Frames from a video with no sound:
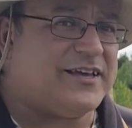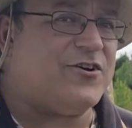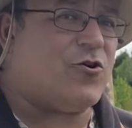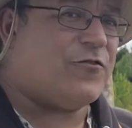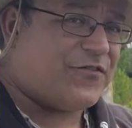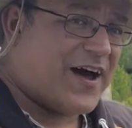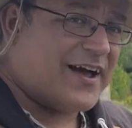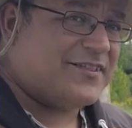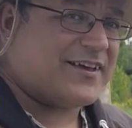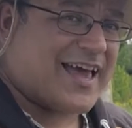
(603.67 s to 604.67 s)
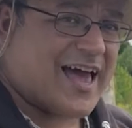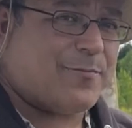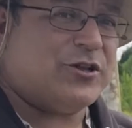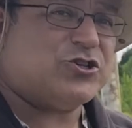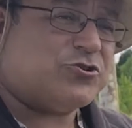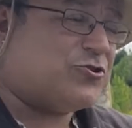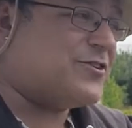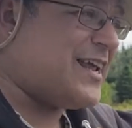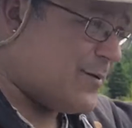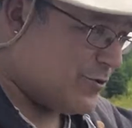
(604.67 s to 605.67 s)
go find the cabbage on your
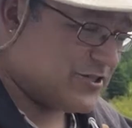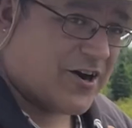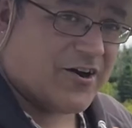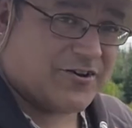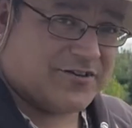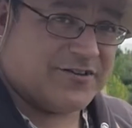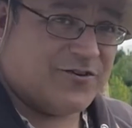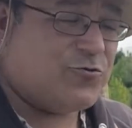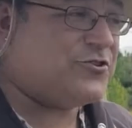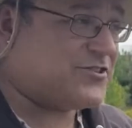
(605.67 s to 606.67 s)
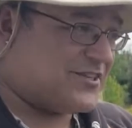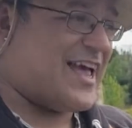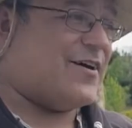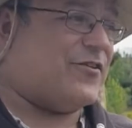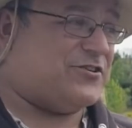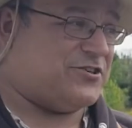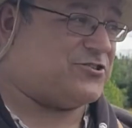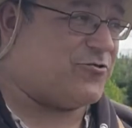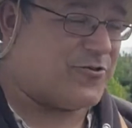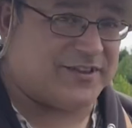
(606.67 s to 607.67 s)
neighbor's garden who doesn't have onions
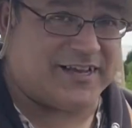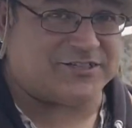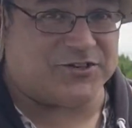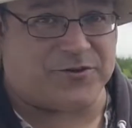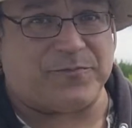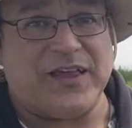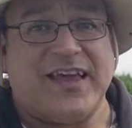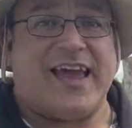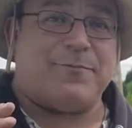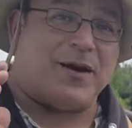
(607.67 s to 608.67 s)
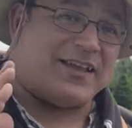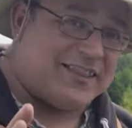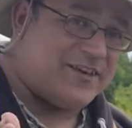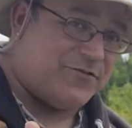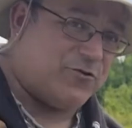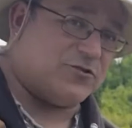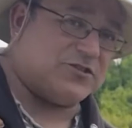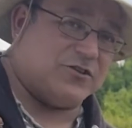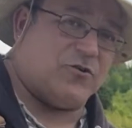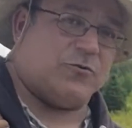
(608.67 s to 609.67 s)
growing next to them and might leave yours
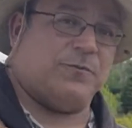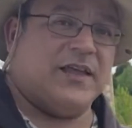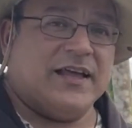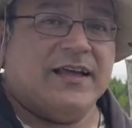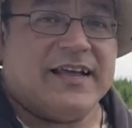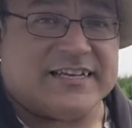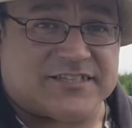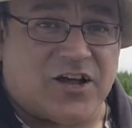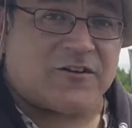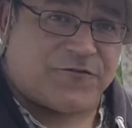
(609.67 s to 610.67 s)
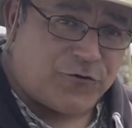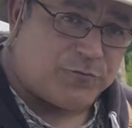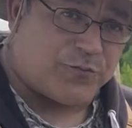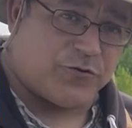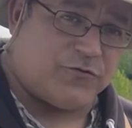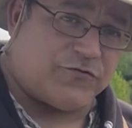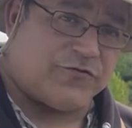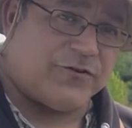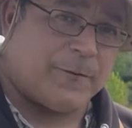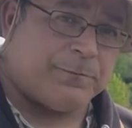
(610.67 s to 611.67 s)
alone. It's not
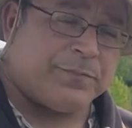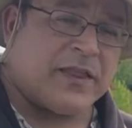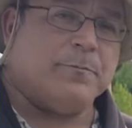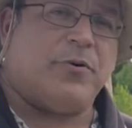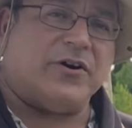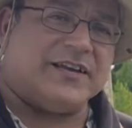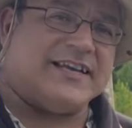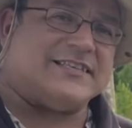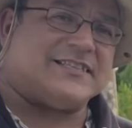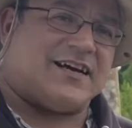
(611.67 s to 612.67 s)
foolproof, but it